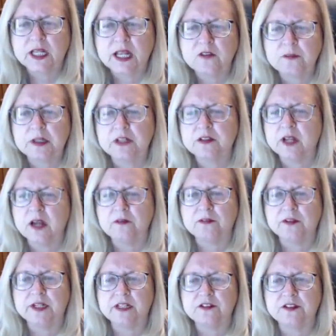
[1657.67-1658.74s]
have been
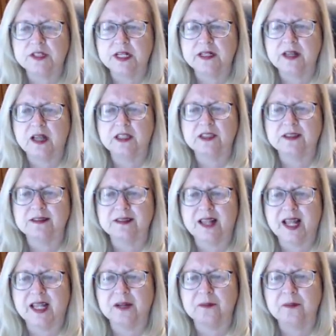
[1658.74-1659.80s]
tougher yesterday, not just
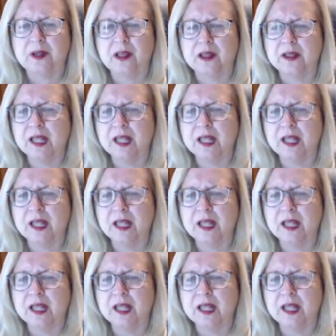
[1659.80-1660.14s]
like, meh.